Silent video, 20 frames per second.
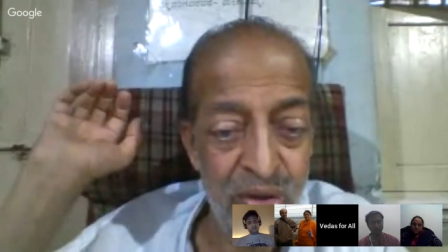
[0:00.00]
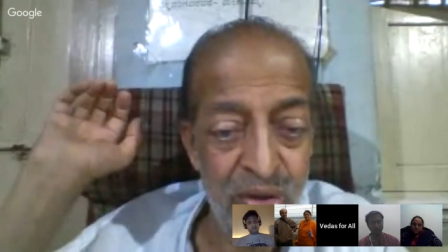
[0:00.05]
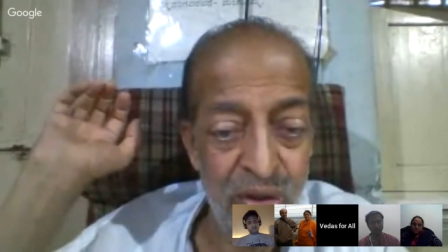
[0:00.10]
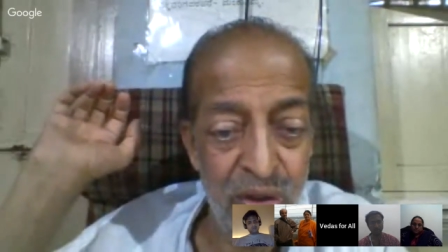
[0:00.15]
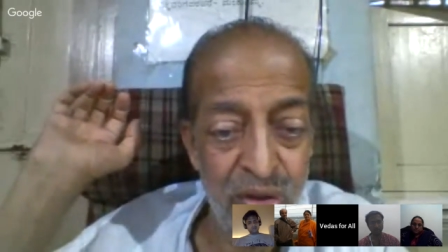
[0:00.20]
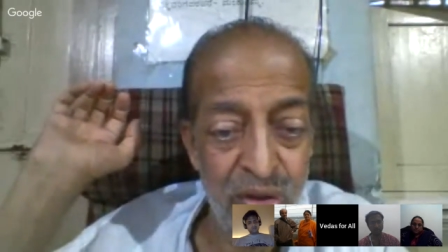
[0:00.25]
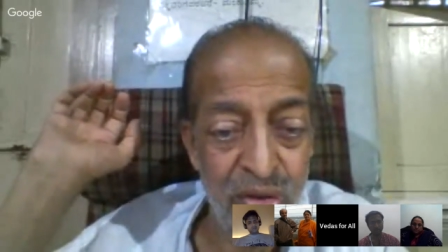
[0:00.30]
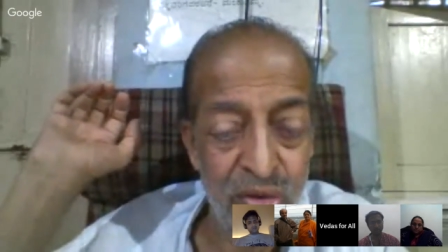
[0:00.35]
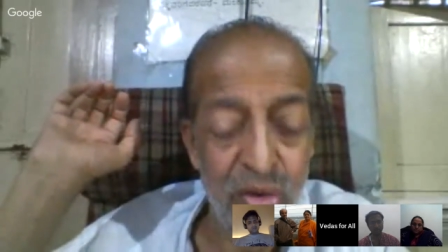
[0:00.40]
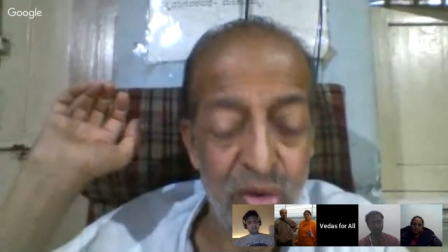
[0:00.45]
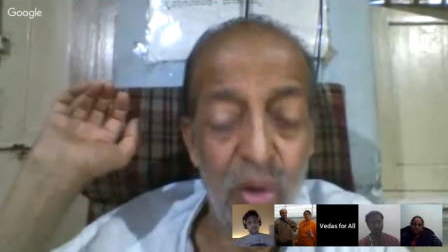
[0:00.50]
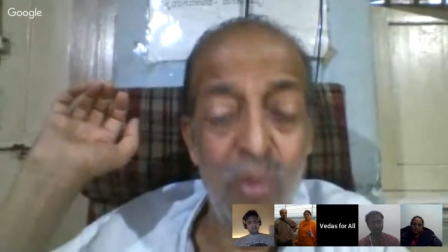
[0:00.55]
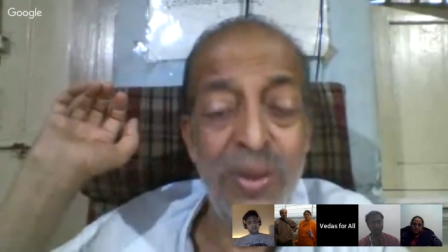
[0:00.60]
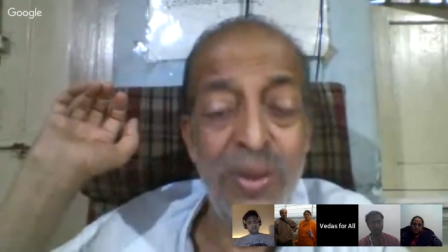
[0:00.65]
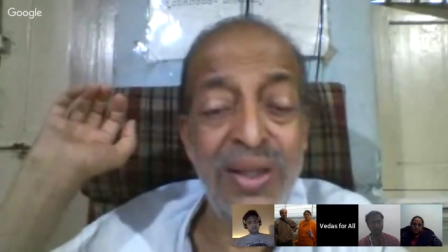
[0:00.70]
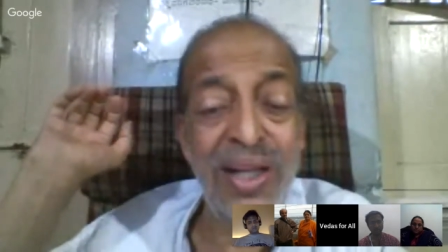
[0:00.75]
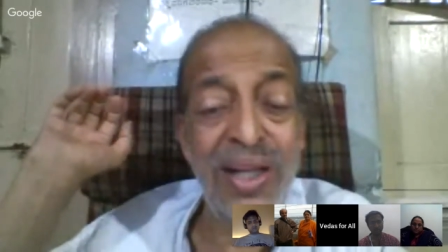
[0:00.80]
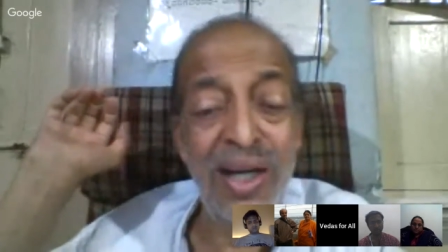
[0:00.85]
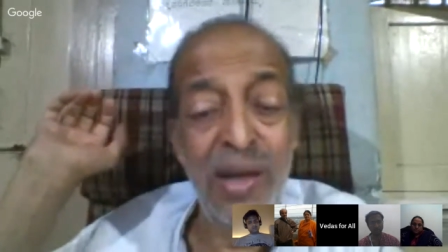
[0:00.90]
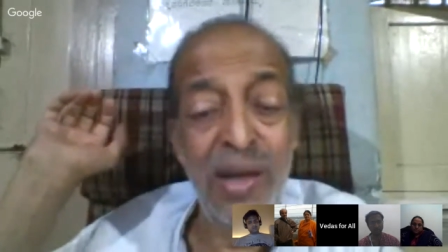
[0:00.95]
So with
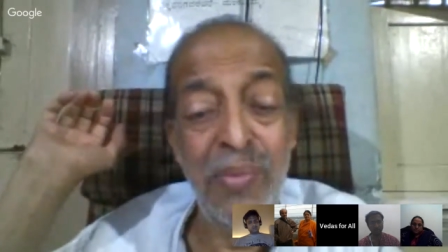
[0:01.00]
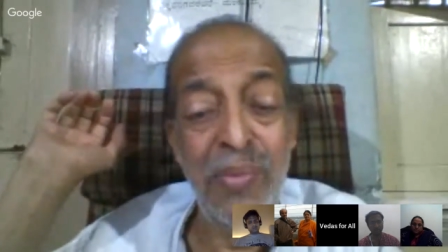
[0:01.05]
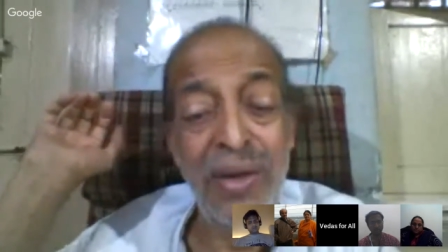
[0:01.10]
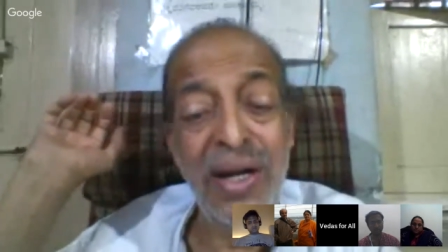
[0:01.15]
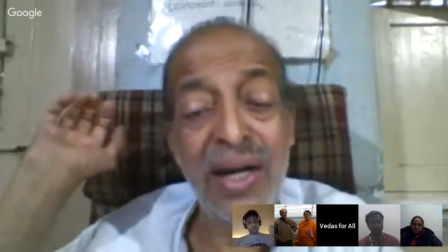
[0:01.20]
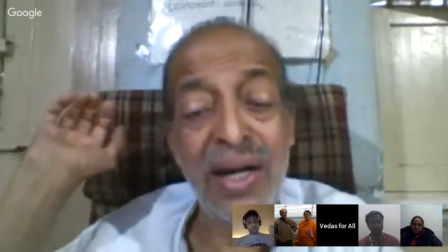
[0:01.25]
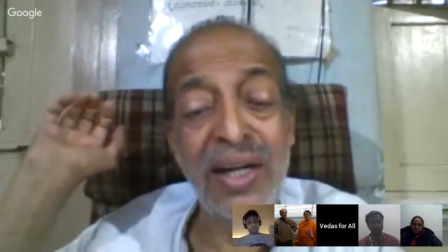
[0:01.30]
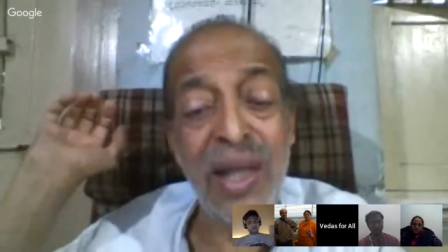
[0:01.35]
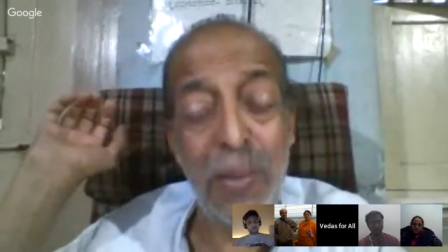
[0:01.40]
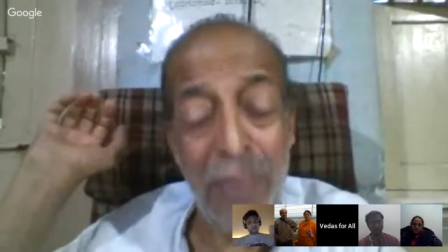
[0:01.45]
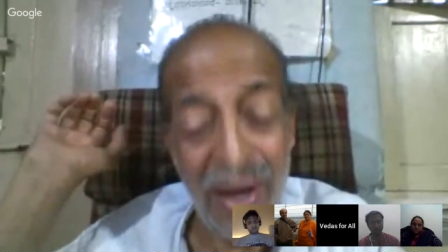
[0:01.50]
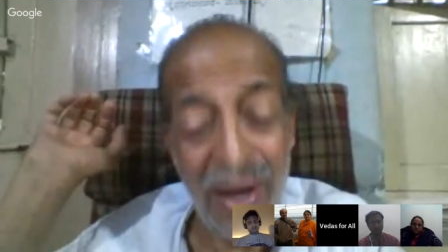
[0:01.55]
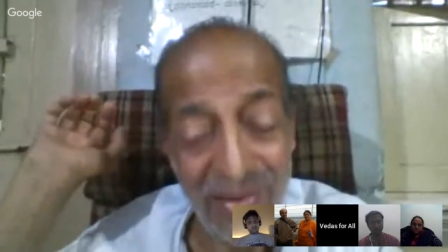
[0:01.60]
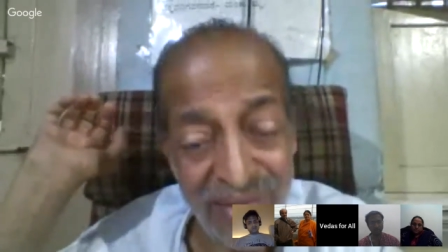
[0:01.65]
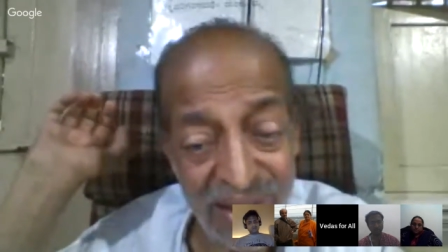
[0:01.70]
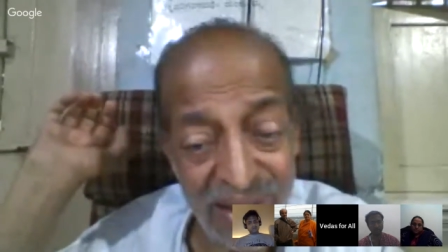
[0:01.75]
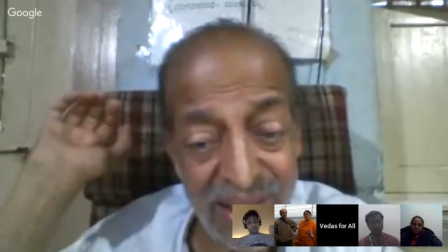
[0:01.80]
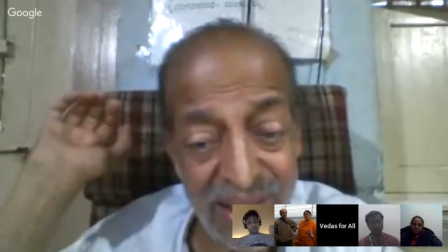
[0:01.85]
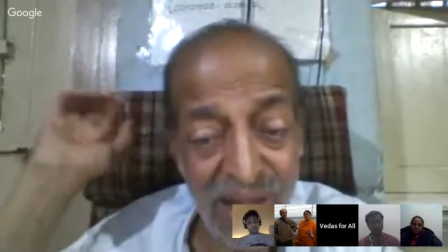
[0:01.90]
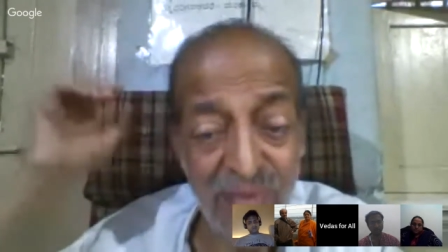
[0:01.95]
the limited
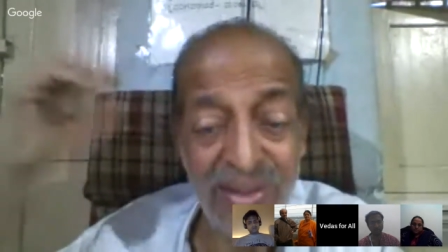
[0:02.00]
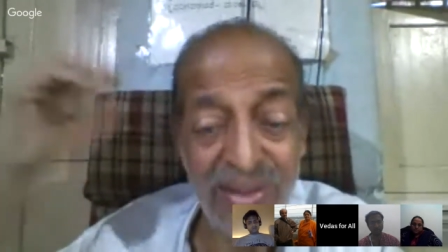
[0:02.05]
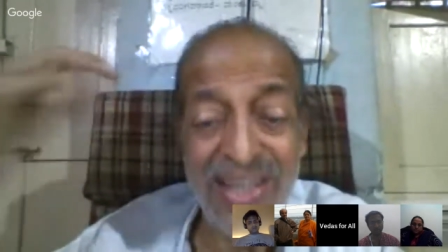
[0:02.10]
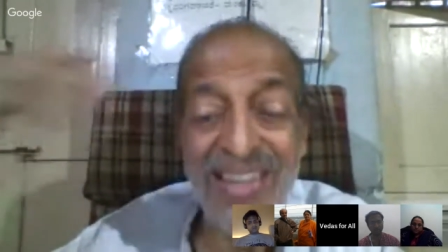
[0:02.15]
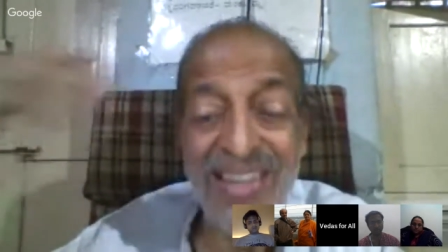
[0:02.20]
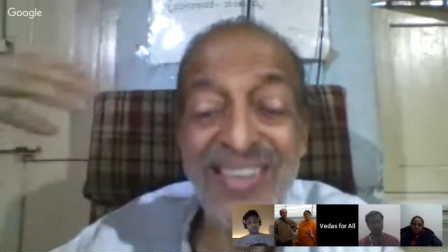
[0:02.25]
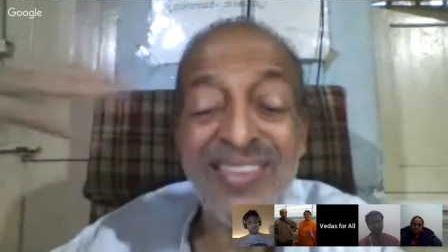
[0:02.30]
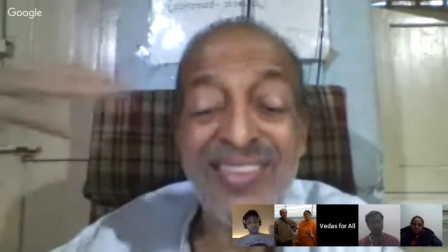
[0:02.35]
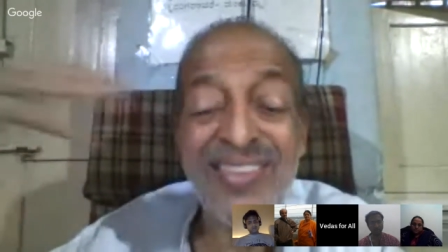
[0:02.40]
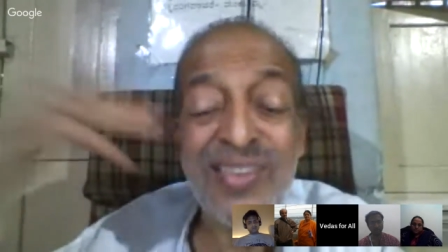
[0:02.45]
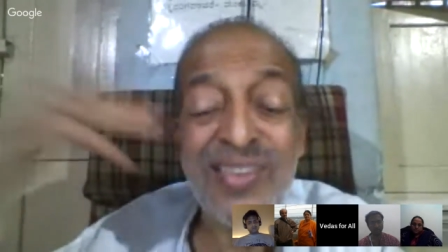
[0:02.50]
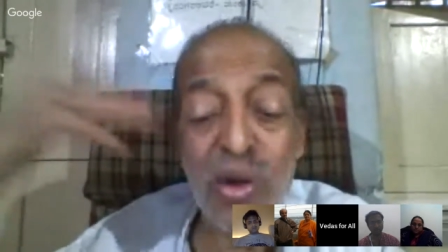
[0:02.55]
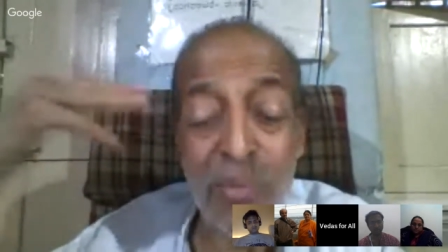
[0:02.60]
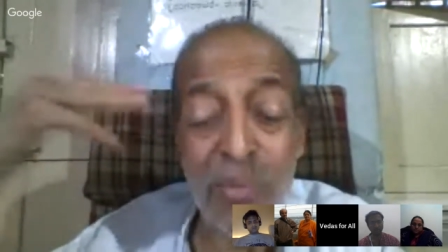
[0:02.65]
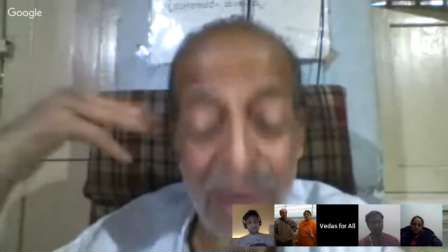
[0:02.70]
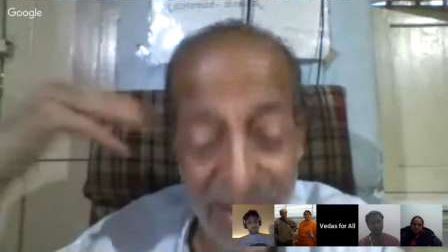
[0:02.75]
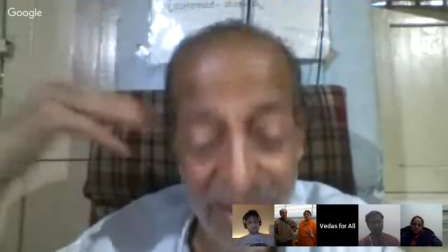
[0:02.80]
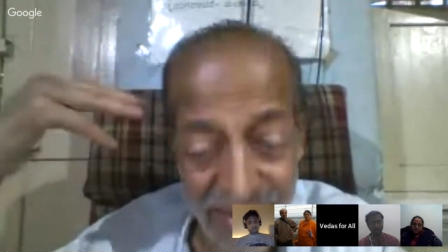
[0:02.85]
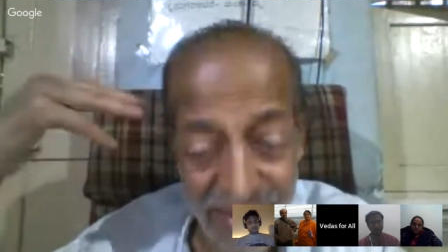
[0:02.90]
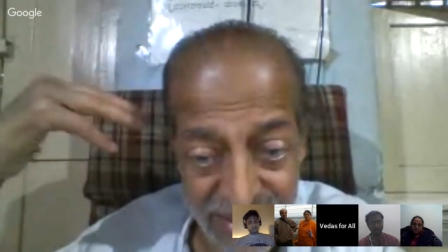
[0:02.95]
capacity of the instrument,